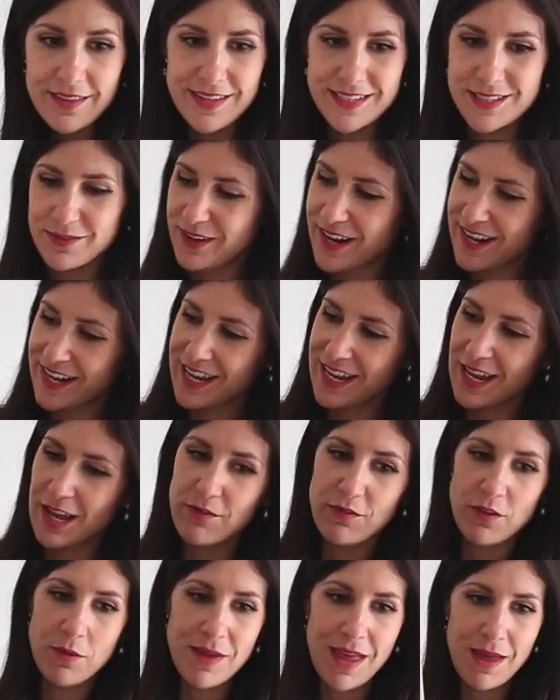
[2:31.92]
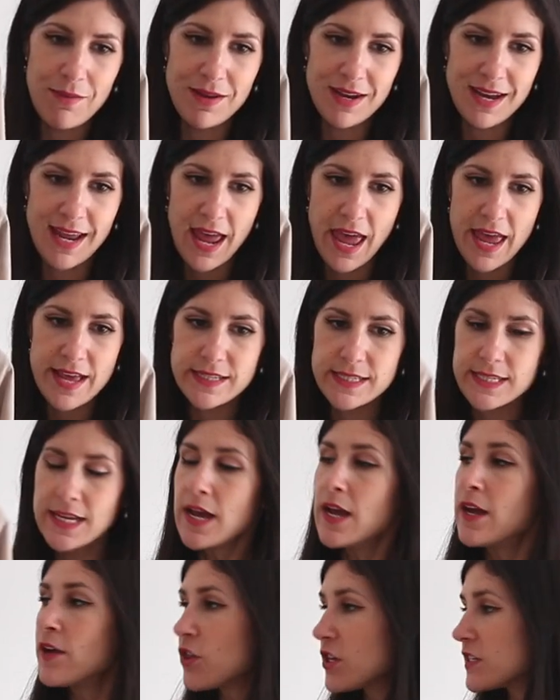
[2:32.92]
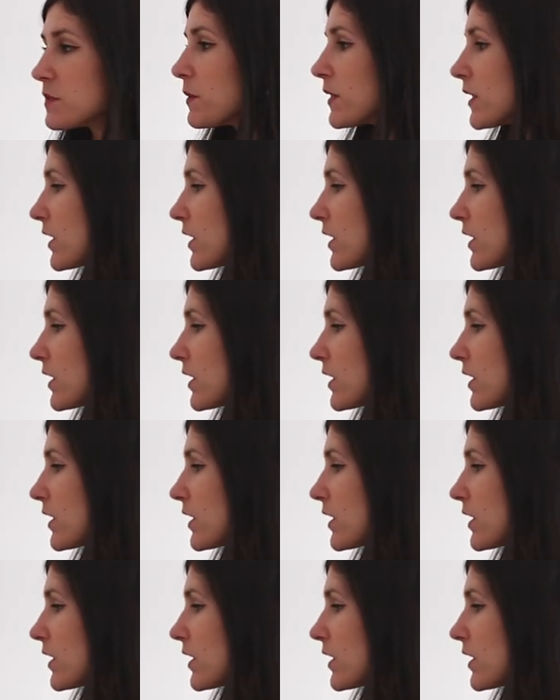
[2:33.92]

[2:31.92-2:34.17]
this one here from M and S, just